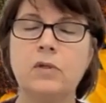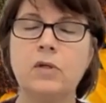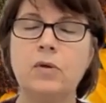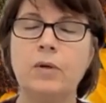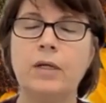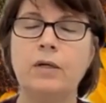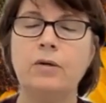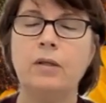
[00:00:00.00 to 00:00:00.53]

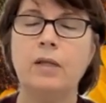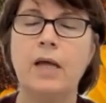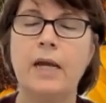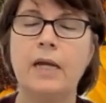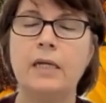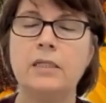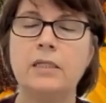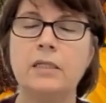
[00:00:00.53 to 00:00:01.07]
Your inner
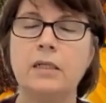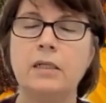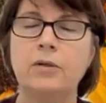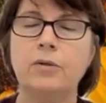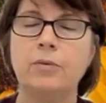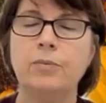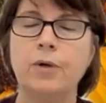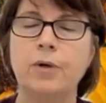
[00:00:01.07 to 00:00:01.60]
light a
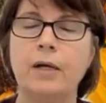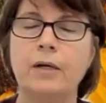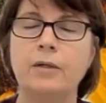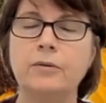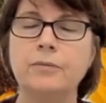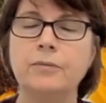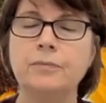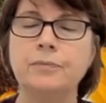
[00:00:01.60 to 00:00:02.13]
little
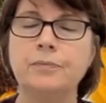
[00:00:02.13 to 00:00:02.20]
brighter.